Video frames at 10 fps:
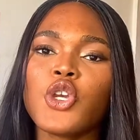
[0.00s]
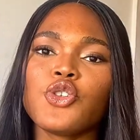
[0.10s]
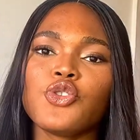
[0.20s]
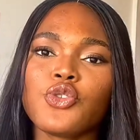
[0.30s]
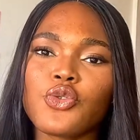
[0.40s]

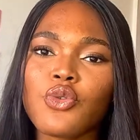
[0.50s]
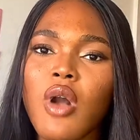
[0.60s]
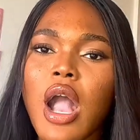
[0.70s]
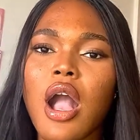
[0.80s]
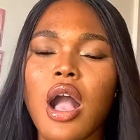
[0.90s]
You
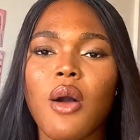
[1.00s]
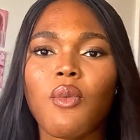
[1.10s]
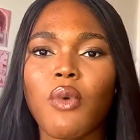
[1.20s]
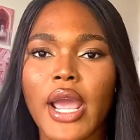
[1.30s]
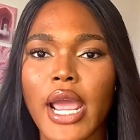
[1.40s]
are
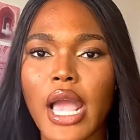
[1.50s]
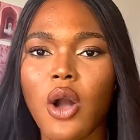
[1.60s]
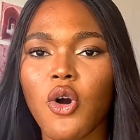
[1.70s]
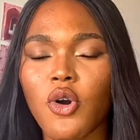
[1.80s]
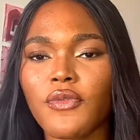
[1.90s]
aware
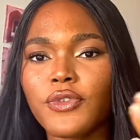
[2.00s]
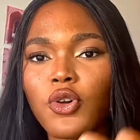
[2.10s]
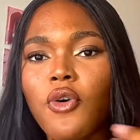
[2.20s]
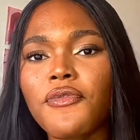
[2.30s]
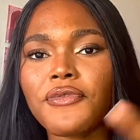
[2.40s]
of
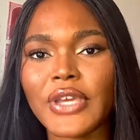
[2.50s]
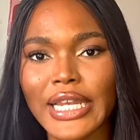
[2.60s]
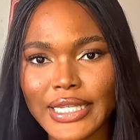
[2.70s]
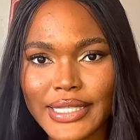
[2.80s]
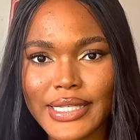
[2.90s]
your
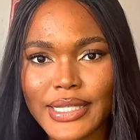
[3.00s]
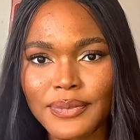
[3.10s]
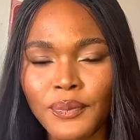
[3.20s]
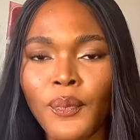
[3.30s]
feelings.